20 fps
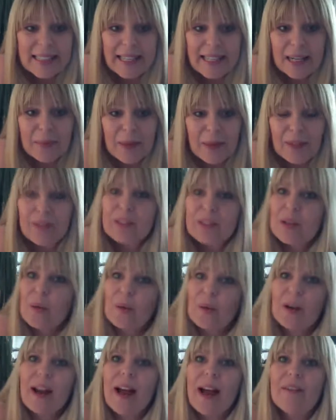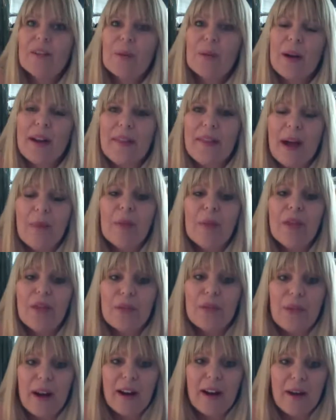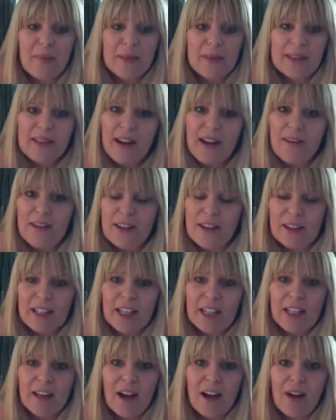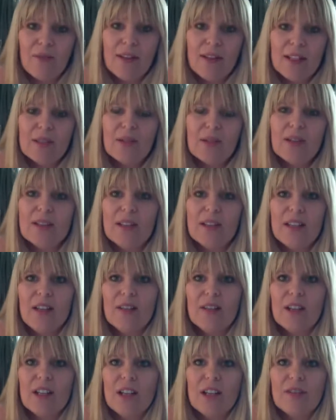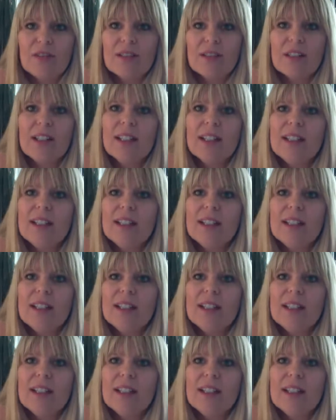a month. So we're going to have to wait on that. But ThreadUp is definitely a resource that you can use.